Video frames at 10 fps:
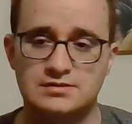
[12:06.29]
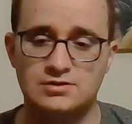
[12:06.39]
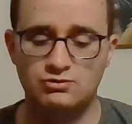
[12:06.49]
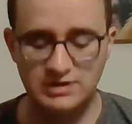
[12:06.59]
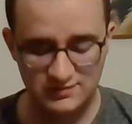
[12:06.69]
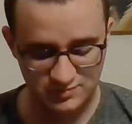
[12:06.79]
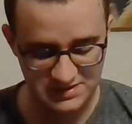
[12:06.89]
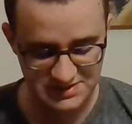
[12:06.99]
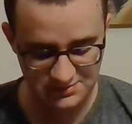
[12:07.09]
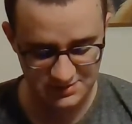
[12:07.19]
We have to be
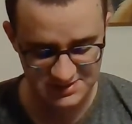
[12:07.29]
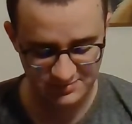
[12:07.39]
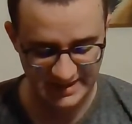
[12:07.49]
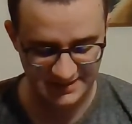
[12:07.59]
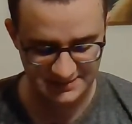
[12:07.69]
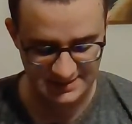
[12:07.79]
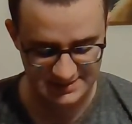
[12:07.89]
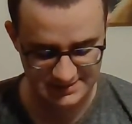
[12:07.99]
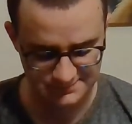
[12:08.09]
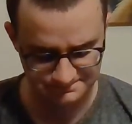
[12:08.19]
serious about
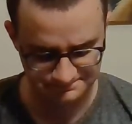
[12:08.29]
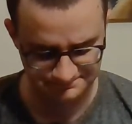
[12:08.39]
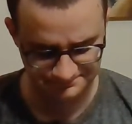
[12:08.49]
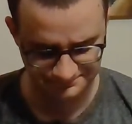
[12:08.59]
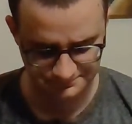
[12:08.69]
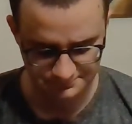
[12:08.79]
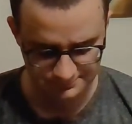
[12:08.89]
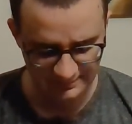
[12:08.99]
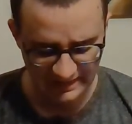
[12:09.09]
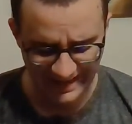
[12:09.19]
this.
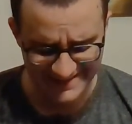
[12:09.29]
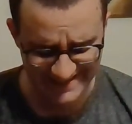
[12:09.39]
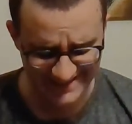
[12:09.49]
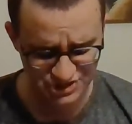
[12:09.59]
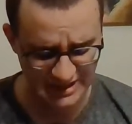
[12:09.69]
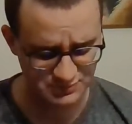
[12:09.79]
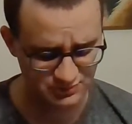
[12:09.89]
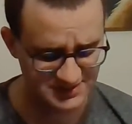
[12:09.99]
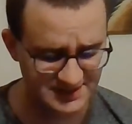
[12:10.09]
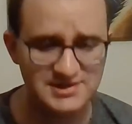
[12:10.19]
Isaiah chapter
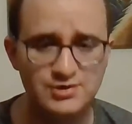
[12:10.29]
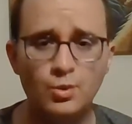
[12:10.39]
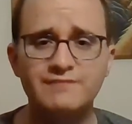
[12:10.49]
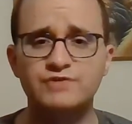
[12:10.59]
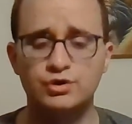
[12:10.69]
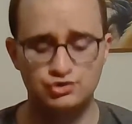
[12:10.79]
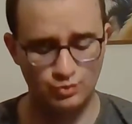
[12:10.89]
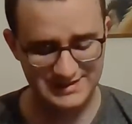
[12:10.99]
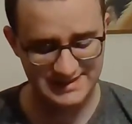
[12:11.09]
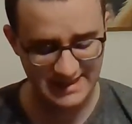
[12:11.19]
61, verse
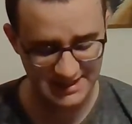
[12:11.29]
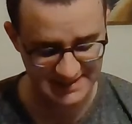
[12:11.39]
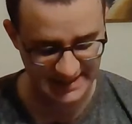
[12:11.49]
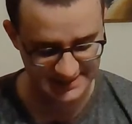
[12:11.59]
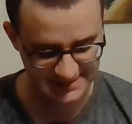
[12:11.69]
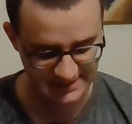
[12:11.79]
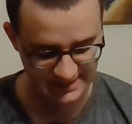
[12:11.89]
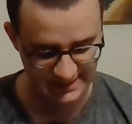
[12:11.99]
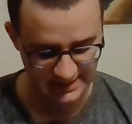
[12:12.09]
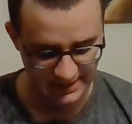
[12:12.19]
1 tells us
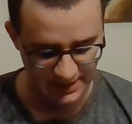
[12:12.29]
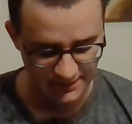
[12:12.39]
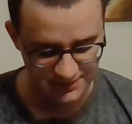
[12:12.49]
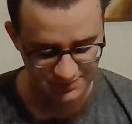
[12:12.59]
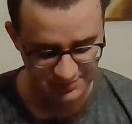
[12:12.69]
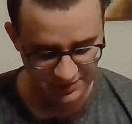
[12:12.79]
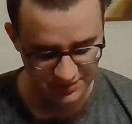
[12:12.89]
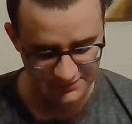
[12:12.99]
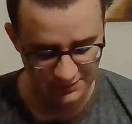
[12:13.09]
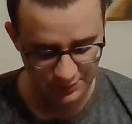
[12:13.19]
The Spirit
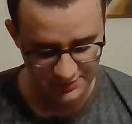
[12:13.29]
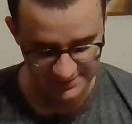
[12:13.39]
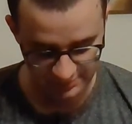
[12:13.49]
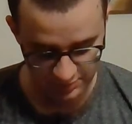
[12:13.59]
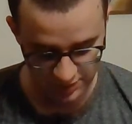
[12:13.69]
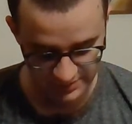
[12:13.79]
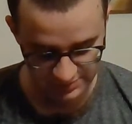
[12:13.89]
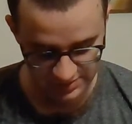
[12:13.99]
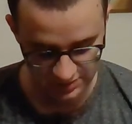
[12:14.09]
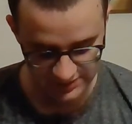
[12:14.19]
of the Lord is upon me
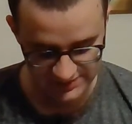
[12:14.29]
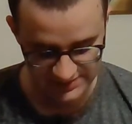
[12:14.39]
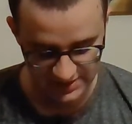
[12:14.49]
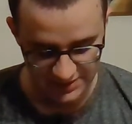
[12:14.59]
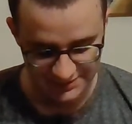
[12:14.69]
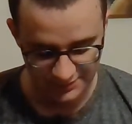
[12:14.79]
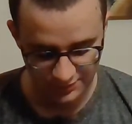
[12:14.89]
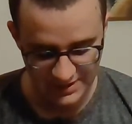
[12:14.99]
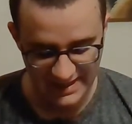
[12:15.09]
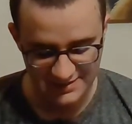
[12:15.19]
because the
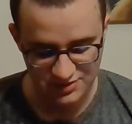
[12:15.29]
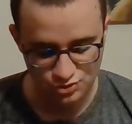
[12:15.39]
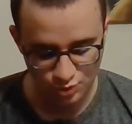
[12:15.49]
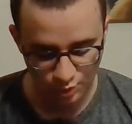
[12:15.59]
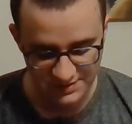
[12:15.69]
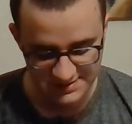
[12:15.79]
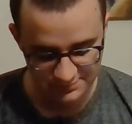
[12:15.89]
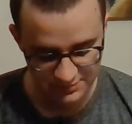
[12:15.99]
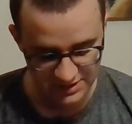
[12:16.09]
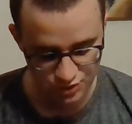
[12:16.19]
Lord has anointed
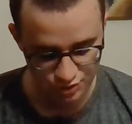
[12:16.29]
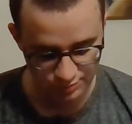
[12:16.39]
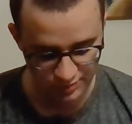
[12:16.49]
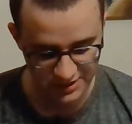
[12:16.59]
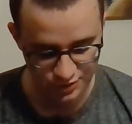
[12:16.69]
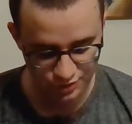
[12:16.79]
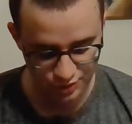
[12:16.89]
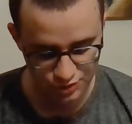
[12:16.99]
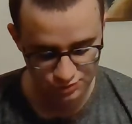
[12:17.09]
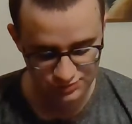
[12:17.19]
me to bring
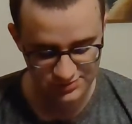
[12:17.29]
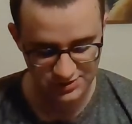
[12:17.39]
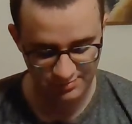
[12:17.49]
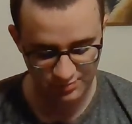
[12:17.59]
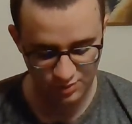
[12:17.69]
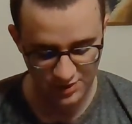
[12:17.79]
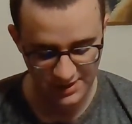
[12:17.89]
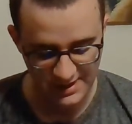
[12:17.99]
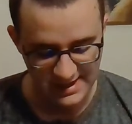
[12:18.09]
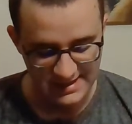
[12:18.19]
good news to the poor.
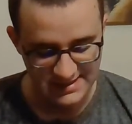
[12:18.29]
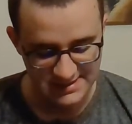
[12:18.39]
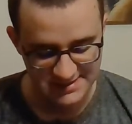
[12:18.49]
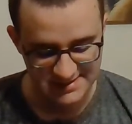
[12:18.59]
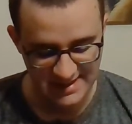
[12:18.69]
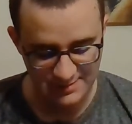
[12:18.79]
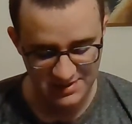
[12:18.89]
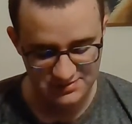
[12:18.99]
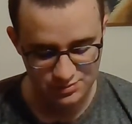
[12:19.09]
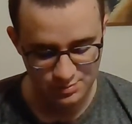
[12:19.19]
He has sent
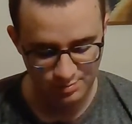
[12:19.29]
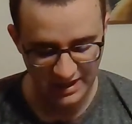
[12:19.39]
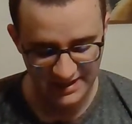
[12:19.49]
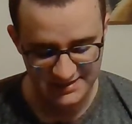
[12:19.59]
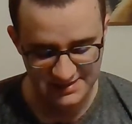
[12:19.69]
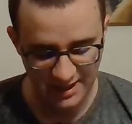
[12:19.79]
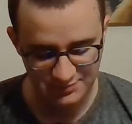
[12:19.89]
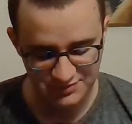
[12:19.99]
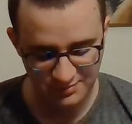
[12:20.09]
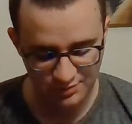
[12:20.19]
me to bind
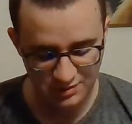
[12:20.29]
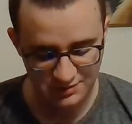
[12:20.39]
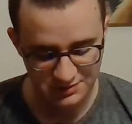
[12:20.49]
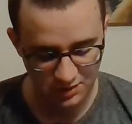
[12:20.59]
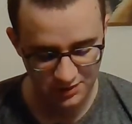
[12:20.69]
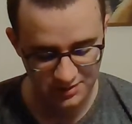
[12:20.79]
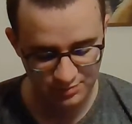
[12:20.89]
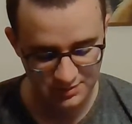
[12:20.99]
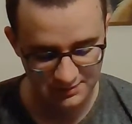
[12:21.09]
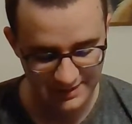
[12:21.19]
up the brokenhearted and
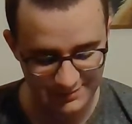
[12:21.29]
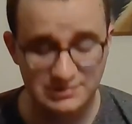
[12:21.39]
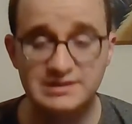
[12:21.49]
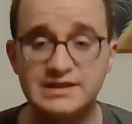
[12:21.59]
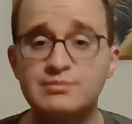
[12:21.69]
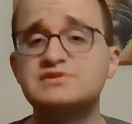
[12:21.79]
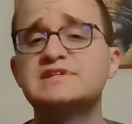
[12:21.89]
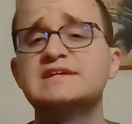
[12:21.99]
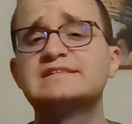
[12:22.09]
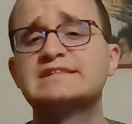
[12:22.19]
proclaim
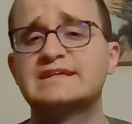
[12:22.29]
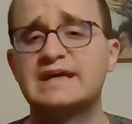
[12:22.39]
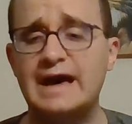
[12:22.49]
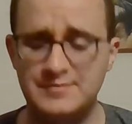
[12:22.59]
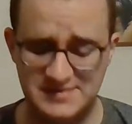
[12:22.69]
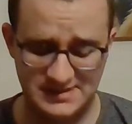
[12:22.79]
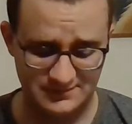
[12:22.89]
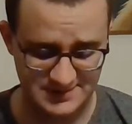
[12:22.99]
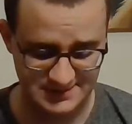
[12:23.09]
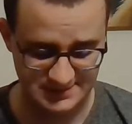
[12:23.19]
liberty to the
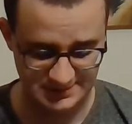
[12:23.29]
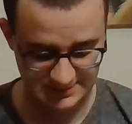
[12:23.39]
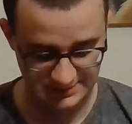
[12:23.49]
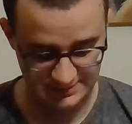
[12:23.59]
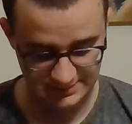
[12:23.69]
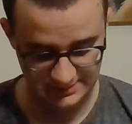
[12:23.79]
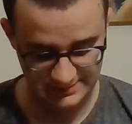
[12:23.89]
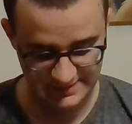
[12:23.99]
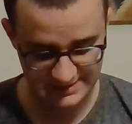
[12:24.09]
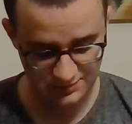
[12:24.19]
captives.
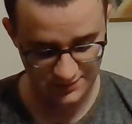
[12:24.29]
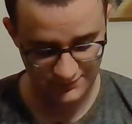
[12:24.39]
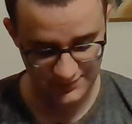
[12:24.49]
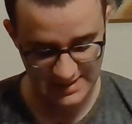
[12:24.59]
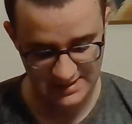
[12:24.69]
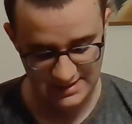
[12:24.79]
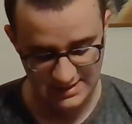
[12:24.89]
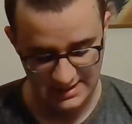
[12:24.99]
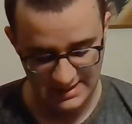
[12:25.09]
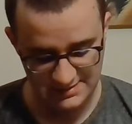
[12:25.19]
Thank God for that
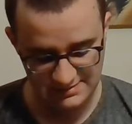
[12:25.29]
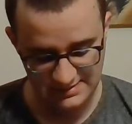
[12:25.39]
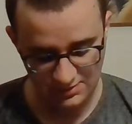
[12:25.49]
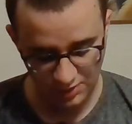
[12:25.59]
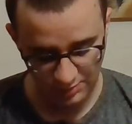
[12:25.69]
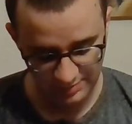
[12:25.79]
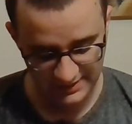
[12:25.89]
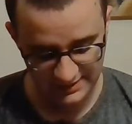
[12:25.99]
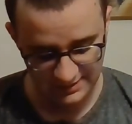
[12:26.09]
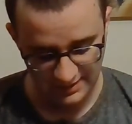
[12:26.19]
and the
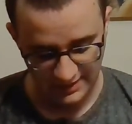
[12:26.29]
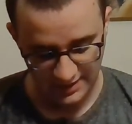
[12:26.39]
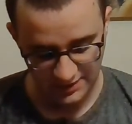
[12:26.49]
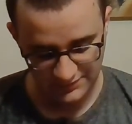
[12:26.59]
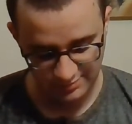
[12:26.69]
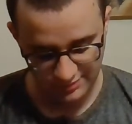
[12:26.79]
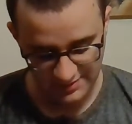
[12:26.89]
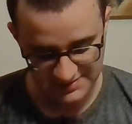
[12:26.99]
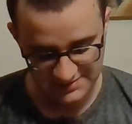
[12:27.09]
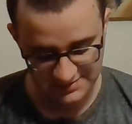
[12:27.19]
opening of the
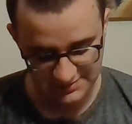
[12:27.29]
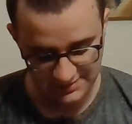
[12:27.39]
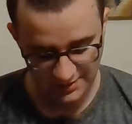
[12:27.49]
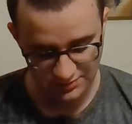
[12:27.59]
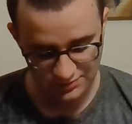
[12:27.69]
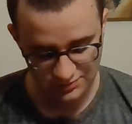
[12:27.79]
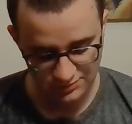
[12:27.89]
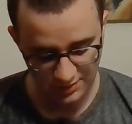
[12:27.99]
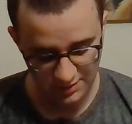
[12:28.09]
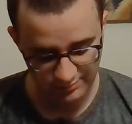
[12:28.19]
prison to those
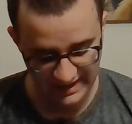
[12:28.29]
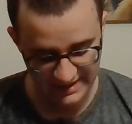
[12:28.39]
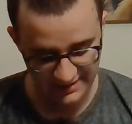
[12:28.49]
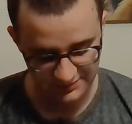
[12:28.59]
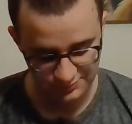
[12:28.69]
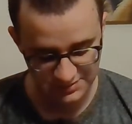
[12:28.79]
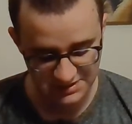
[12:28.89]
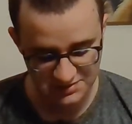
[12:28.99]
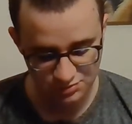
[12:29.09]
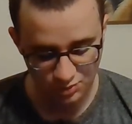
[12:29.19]
who are bound. We
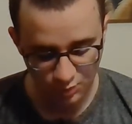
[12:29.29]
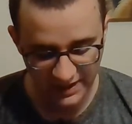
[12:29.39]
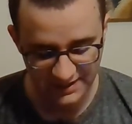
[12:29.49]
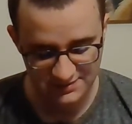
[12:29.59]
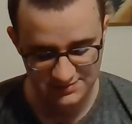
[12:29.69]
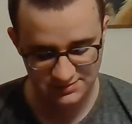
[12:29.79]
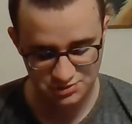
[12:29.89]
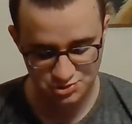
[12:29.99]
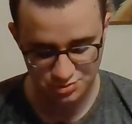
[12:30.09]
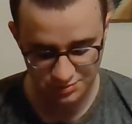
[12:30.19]
need to awaken to the
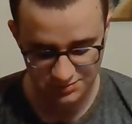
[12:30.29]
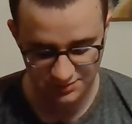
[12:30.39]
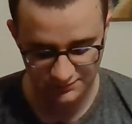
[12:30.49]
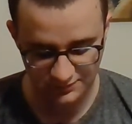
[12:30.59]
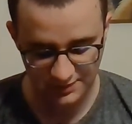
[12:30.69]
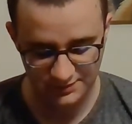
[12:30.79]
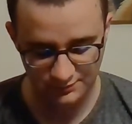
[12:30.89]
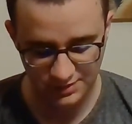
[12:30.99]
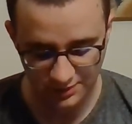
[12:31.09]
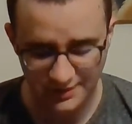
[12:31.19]
truth of God,
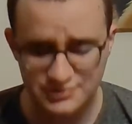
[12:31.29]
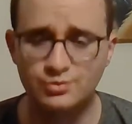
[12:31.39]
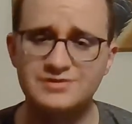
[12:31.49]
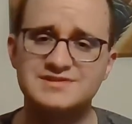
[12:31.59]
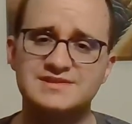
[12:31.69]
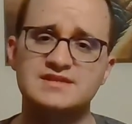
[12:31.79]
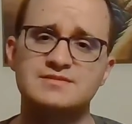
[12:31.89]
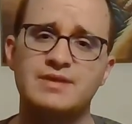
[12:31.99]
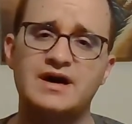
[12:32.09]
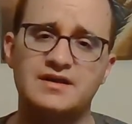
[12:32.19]
what God's word says
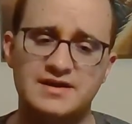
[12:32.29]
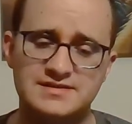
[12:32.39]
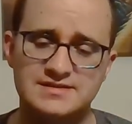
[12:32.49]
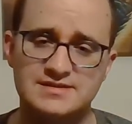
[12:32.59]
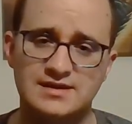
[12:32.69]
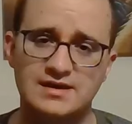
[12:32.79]
about us.